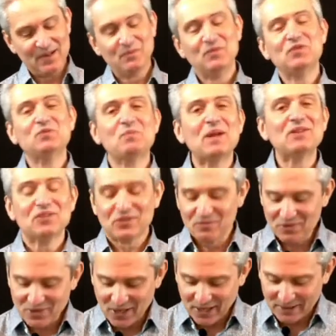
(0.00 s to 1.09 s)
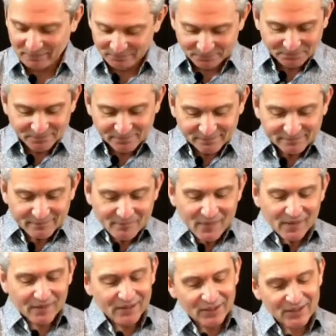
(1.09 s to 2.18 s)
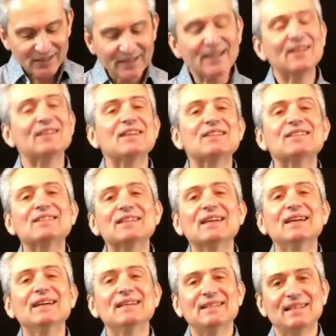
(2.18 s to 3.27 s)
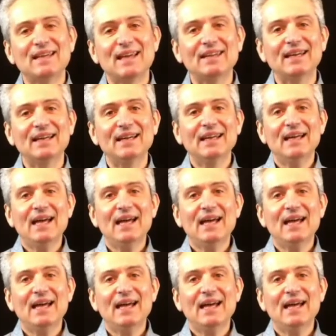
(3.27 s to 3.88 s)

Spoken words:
We've spent some time looking at this together.